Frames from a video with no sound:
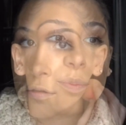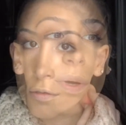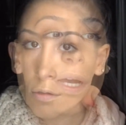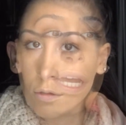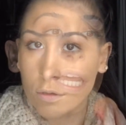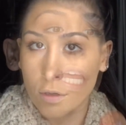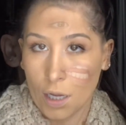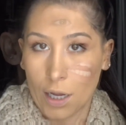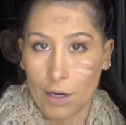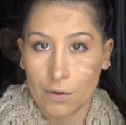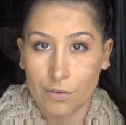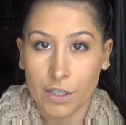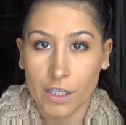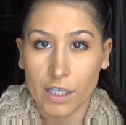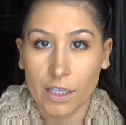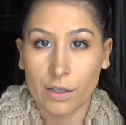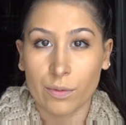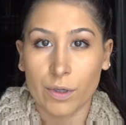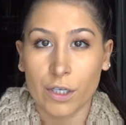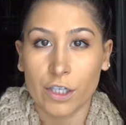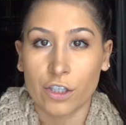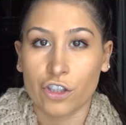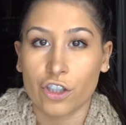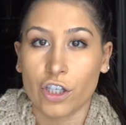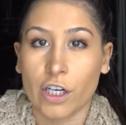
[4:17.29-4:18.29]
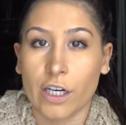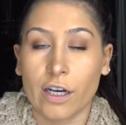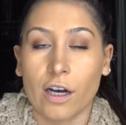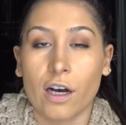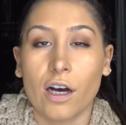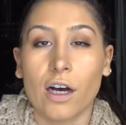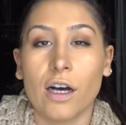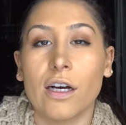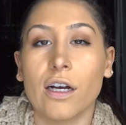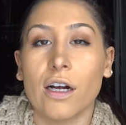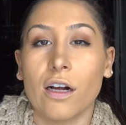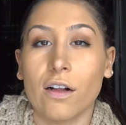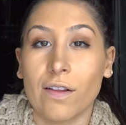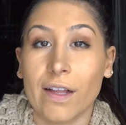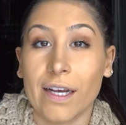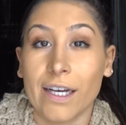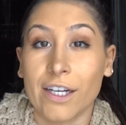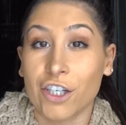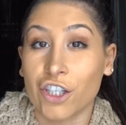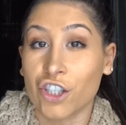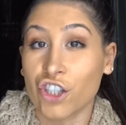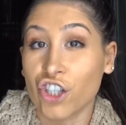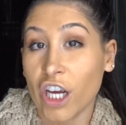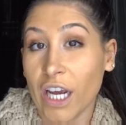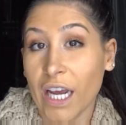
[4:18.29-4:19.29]
but I really wish I got a
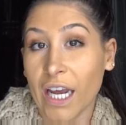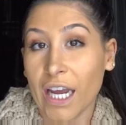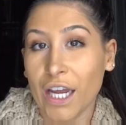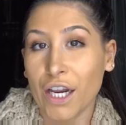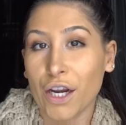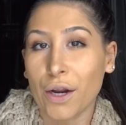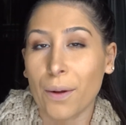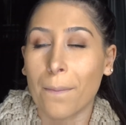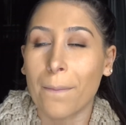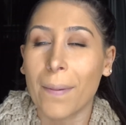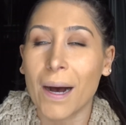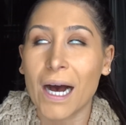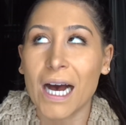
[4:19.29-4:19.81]
lighter shade,